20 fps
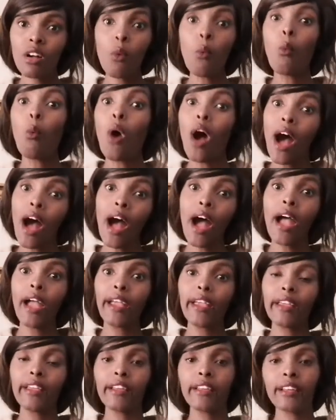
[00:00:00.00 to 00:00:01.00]

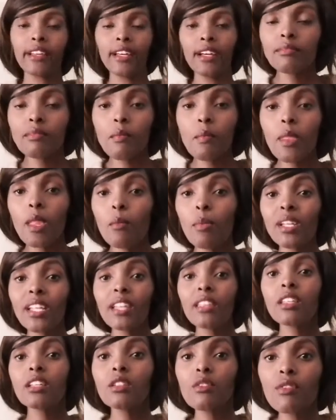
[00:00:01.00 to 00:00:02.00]
Why? But
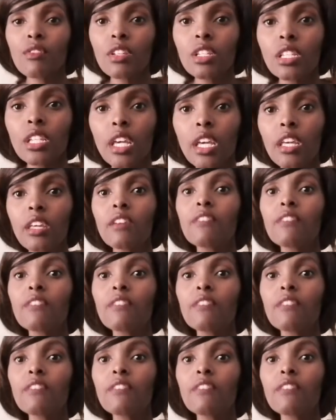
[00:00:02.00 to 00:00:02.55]
at the end of the day,